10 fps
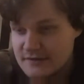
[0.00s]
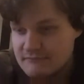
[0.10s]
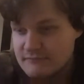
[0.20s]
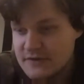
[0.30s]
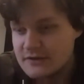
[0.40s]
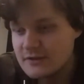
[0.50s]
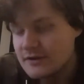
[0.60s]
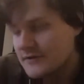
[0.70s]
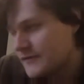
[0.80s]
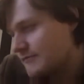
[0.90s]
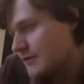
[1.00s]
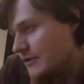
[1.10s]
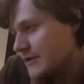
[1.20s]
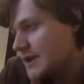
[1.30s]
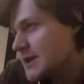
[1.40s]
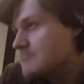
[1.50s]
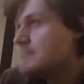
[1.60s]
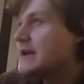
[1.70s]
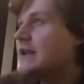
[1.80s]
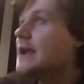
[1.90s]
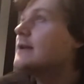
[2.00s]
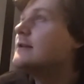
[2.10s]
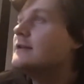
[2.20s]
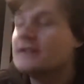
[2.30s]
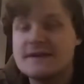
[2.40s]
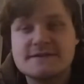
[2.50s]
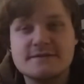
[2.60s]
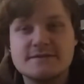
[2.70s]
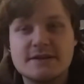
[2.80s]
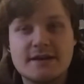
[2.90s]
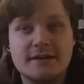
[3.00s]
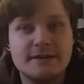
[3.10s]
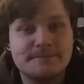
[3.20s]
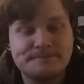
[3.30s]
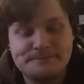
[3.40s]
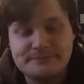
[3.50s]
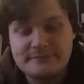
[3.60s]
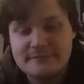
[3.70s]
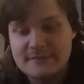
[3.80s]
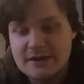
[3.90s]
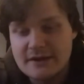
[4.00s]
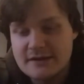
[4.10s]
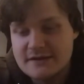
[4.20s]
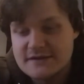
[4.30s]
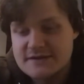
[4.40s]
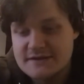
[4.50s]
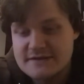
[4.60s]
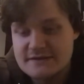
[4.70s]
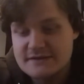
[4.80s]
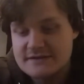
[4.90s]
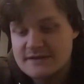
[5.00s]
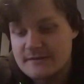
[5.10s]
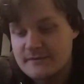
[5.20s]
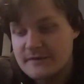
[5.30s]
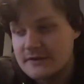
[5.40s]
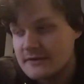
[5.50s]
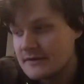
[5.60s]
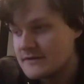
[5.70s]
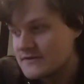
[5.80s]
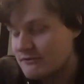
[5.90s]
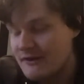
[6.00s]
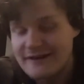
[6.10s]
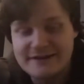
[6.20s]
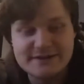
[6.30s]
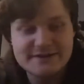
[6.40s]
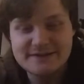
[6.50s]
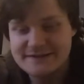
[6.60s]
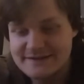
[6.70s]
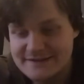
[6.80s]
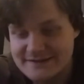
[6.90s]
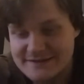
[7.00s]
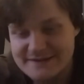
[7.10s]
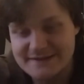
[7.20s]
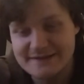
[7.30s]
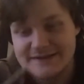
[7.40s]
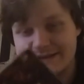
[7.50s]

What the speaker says: you lost on the bidding last Sunday, at least you still attempted and tried to,